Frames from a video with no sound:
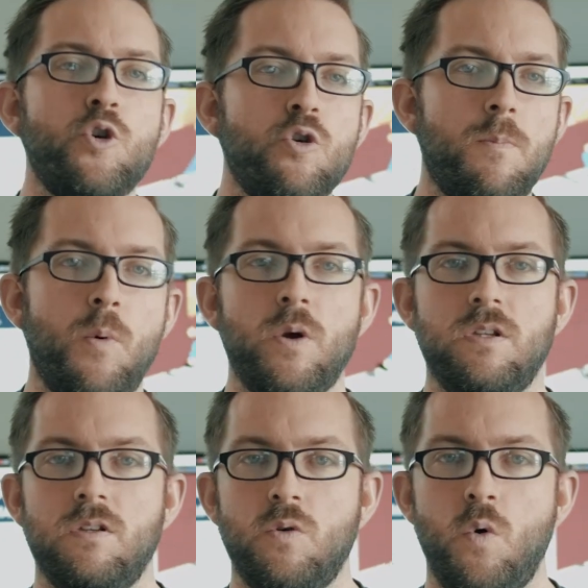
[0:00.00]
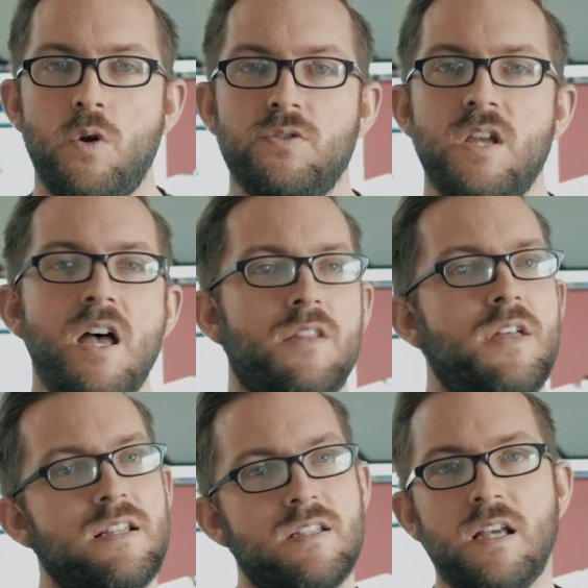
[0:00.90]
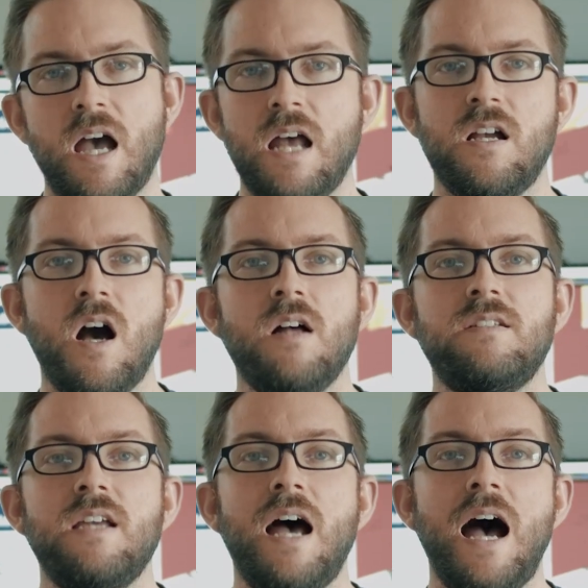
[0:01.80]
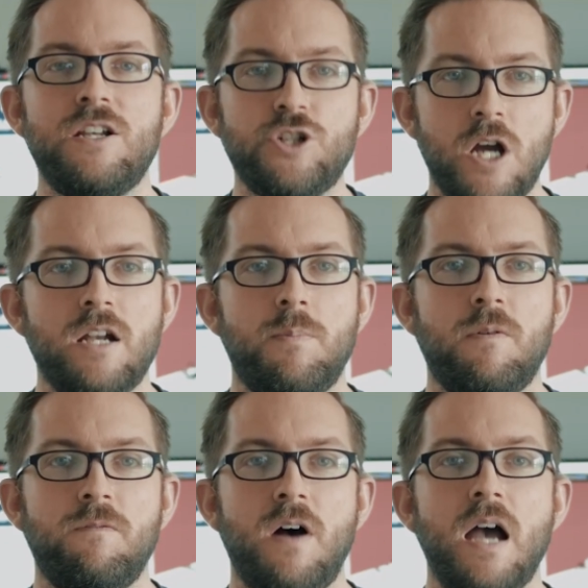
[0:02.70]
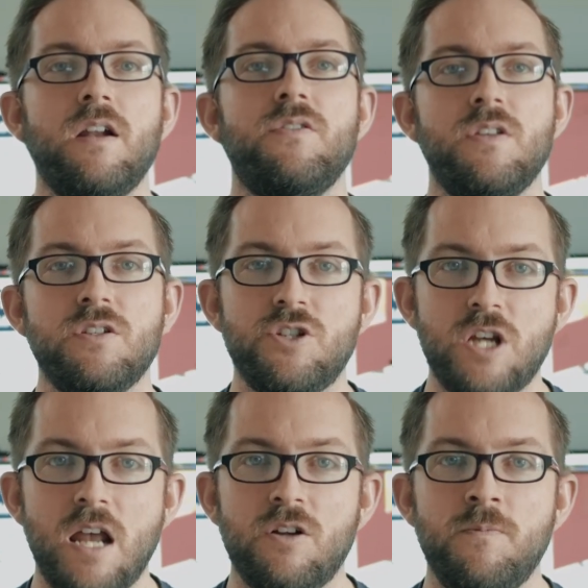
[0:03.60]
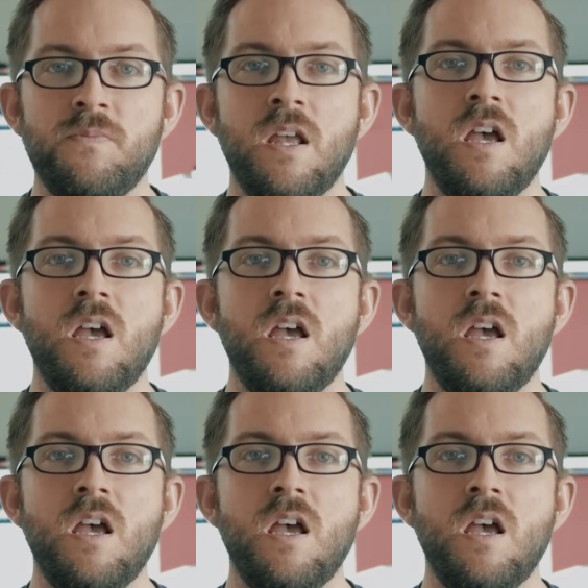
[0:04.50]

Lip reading: to the point tutorials. That's the kind of content I try to provide on this channel.